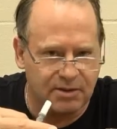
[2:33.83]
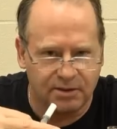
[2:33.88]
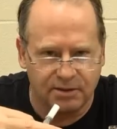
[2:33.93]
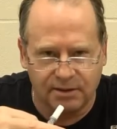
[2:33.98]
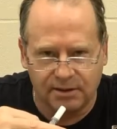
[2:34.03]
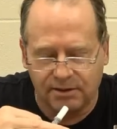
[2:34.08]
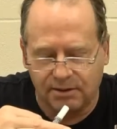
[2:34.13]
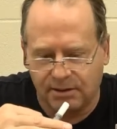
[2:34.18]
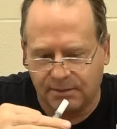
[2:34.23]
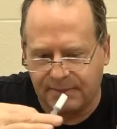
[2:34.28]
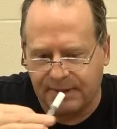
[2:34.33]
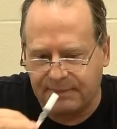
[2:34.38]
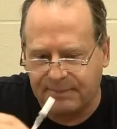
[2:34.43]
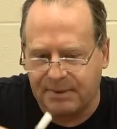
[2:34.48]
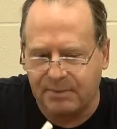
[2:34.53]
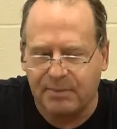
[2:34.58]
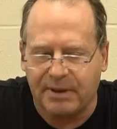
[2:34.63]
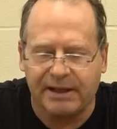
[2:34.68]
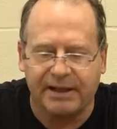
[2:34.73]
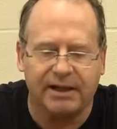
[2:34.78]

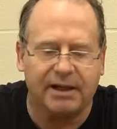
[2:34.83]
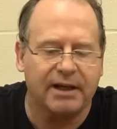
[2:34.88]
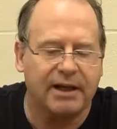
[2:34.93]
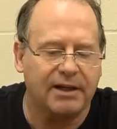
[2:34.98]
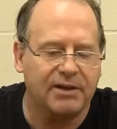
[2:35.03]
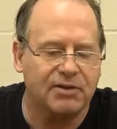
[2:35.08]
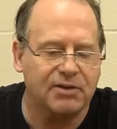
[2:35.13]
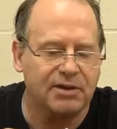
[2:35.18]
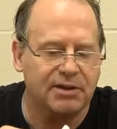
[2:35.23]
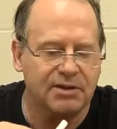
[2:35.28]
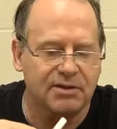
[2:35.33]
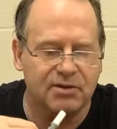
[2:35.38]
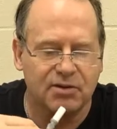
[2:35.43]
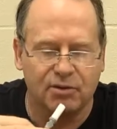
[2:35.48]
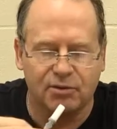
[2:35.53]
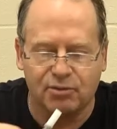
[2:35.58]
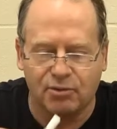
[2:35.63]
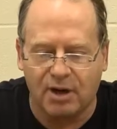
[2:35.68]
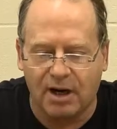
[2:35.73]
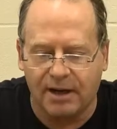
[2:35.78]
maybe medications
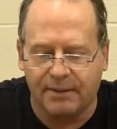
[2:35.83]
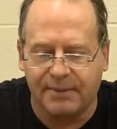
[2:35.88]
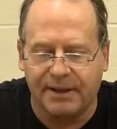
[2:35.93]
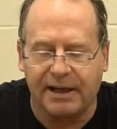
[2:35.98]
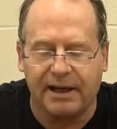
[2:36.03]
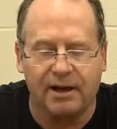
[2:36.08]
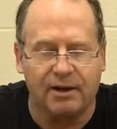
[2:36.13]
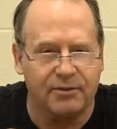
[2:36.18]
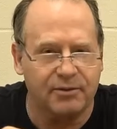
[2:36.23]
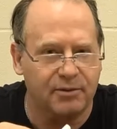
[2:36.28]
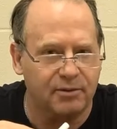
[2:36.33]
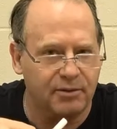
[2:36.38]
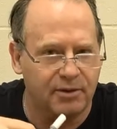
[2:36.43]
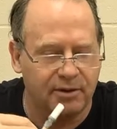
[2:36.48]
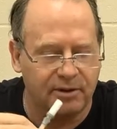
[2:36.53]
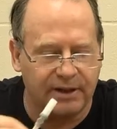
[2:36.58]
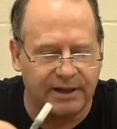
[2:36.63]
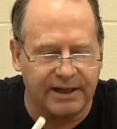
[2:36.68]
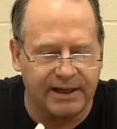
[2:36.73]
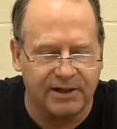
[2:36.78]
or dry mouth, or
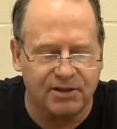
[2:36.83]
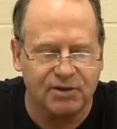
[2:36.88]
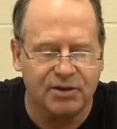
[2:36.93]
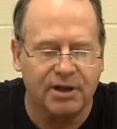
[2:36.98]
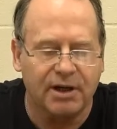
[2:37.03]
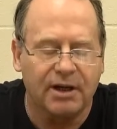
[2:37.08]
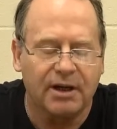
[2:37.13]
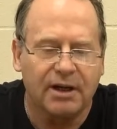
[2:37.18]
they're aged.